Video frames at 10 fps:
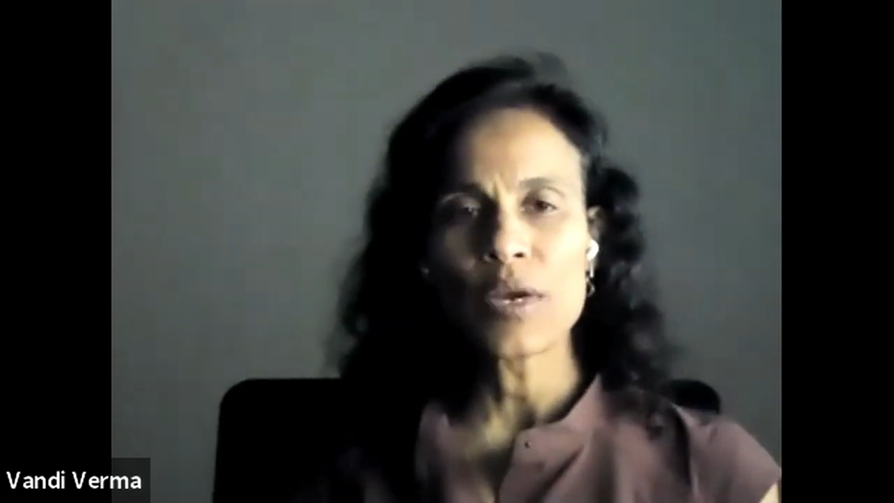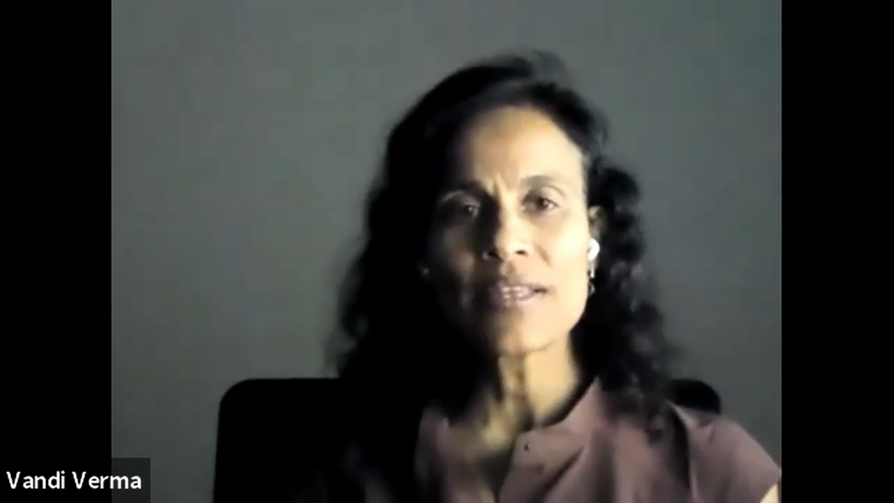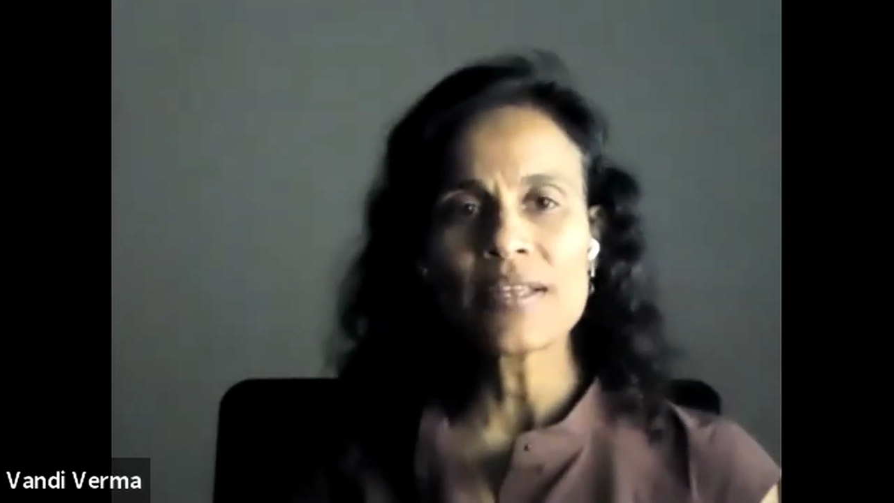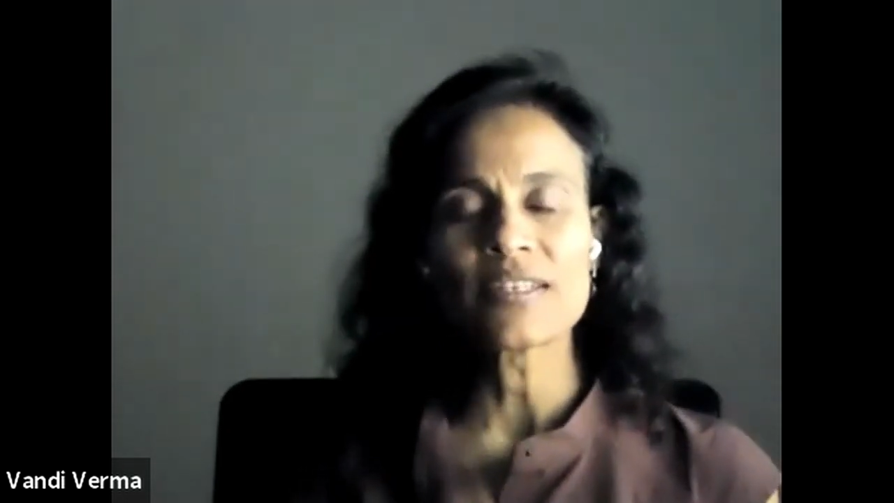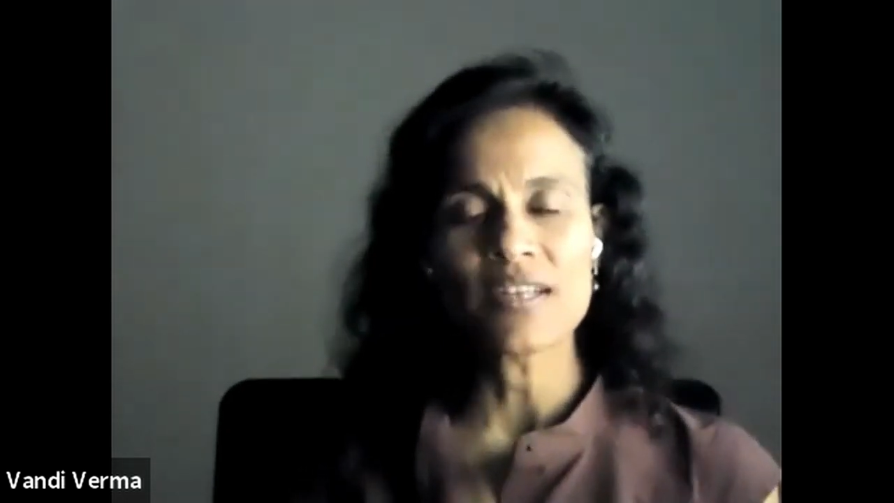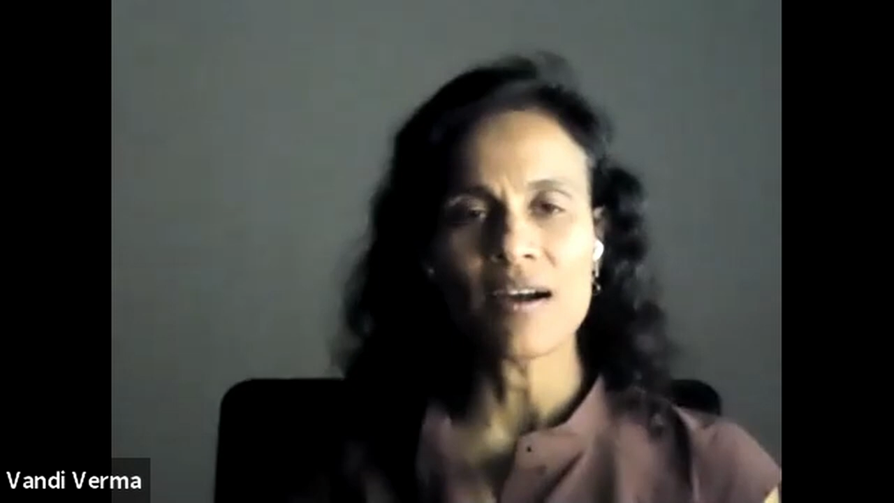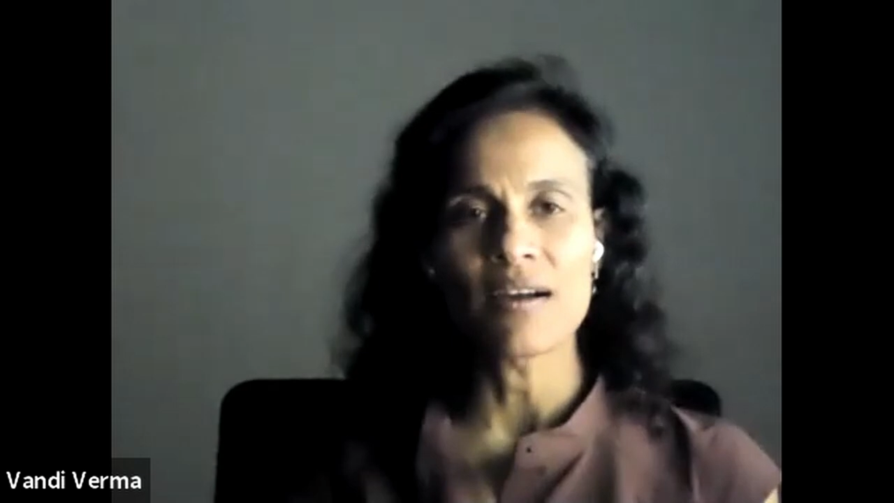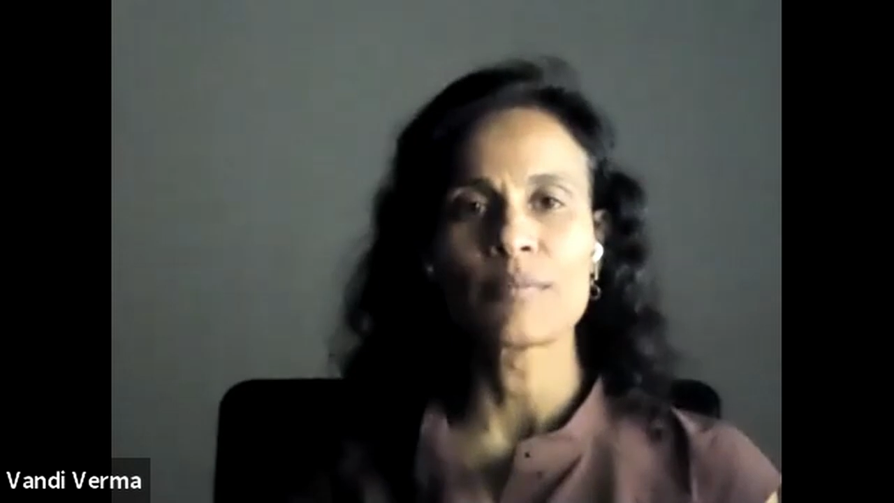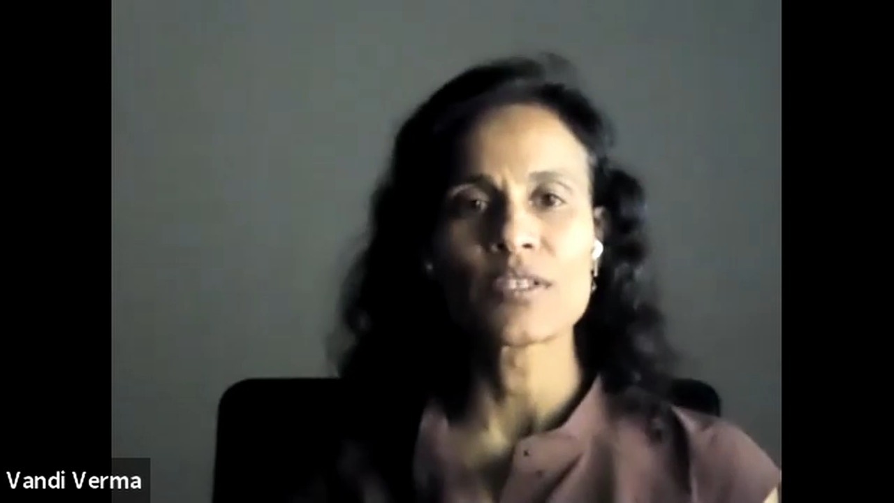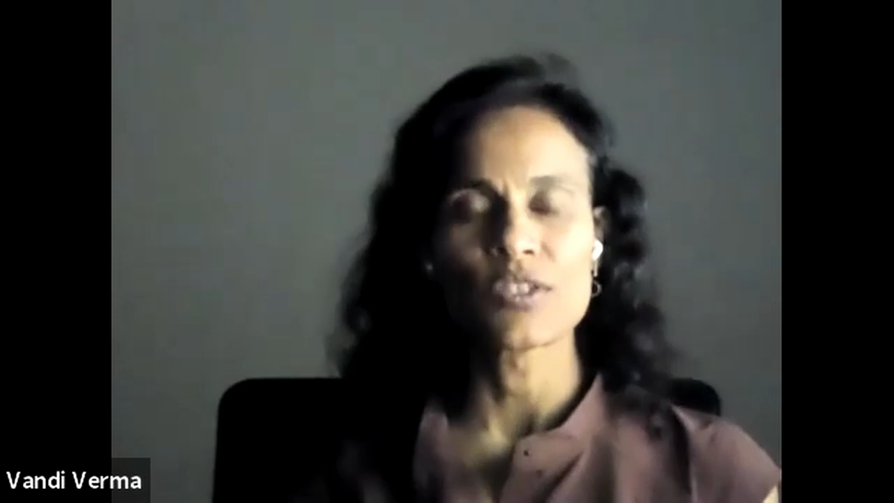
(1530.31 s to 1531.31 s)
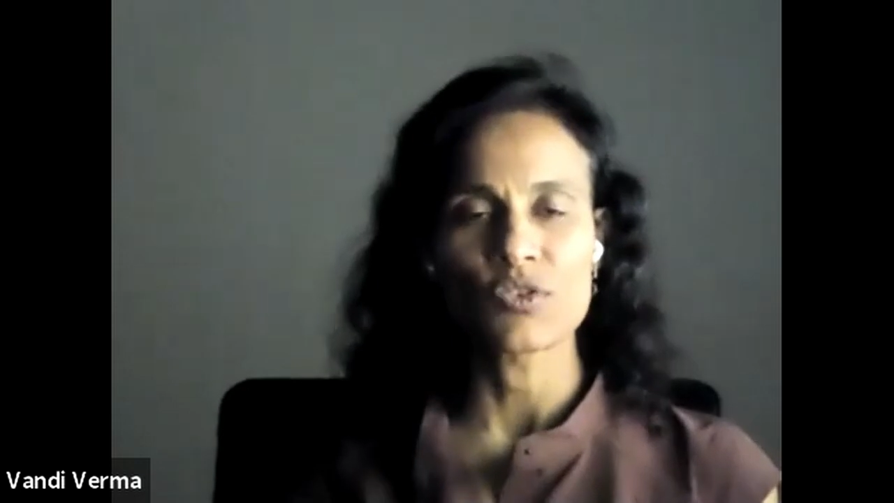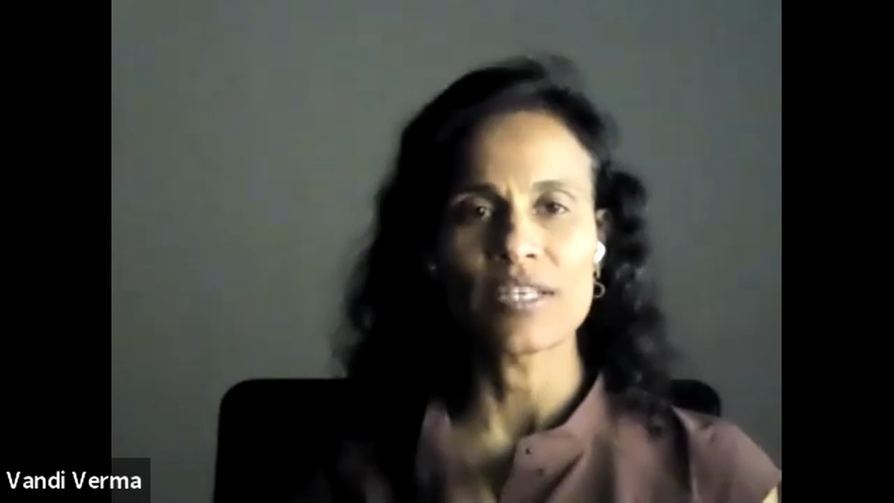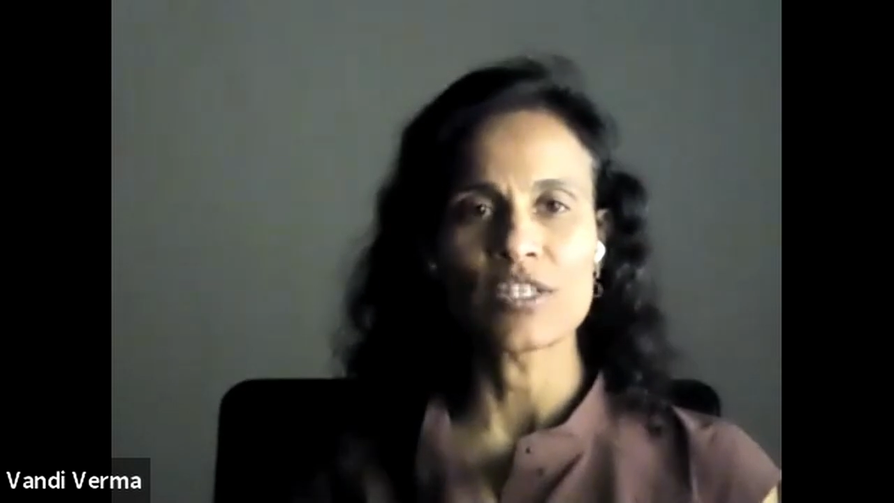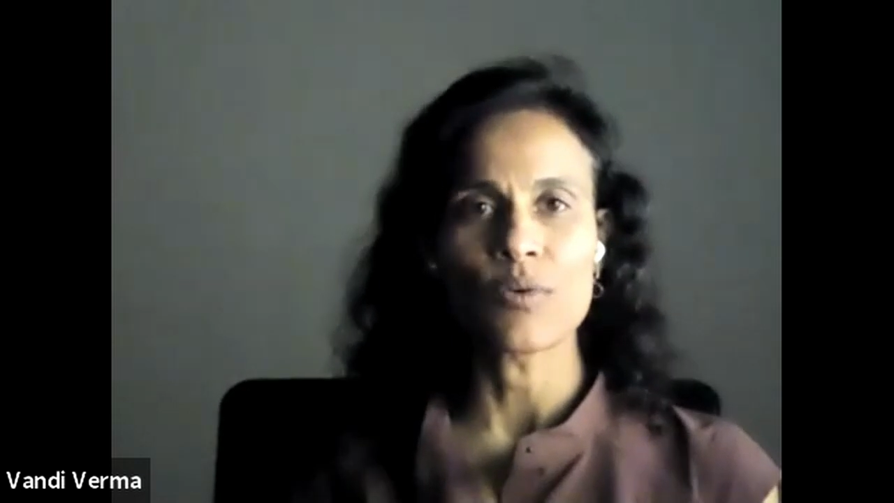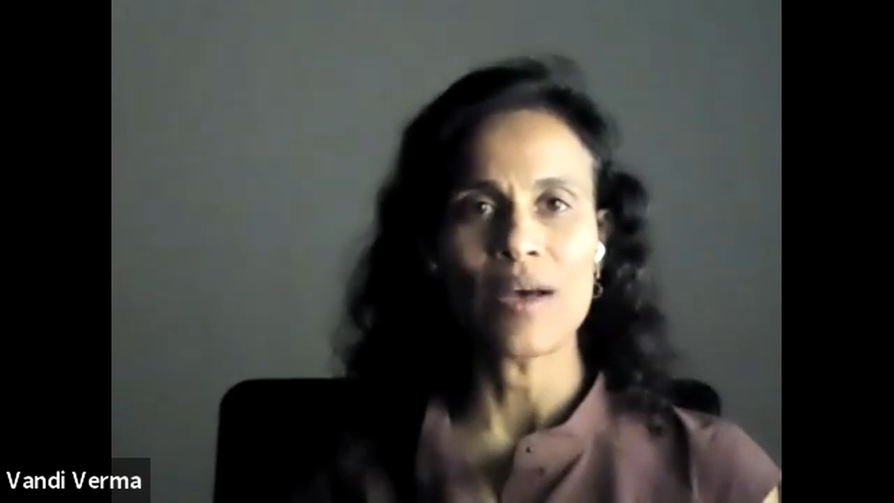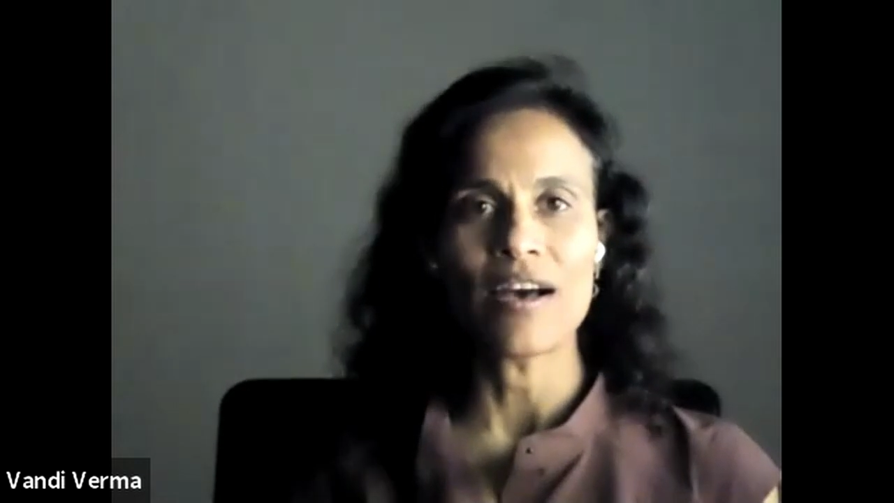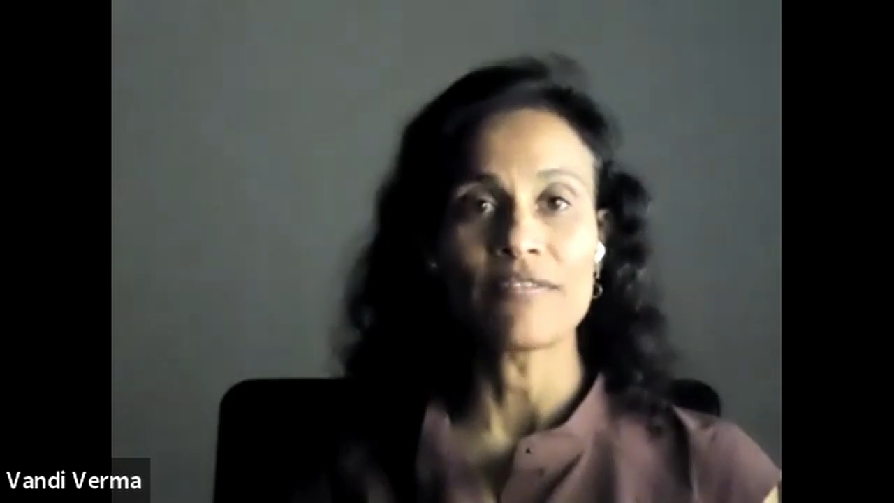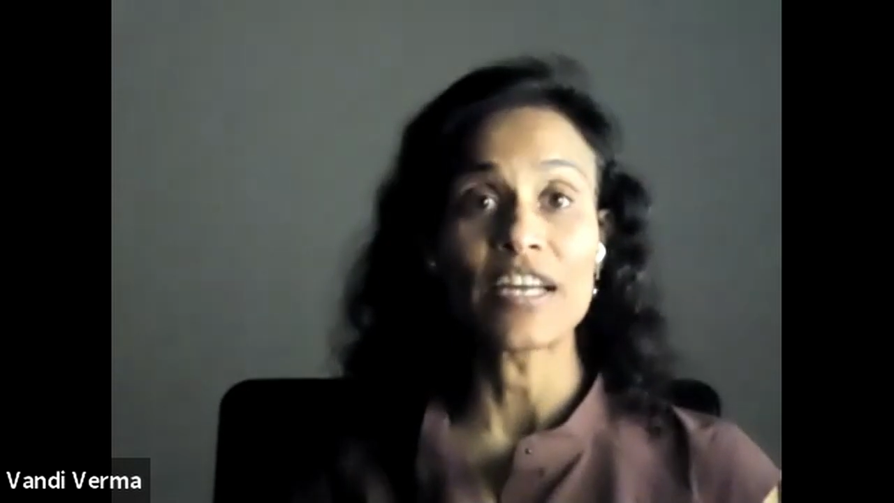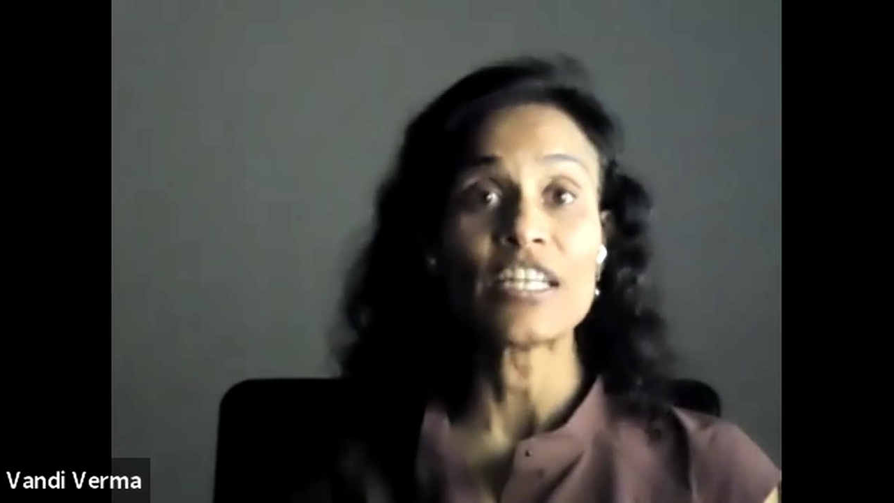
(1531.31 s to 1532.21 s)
within the time constraints you have,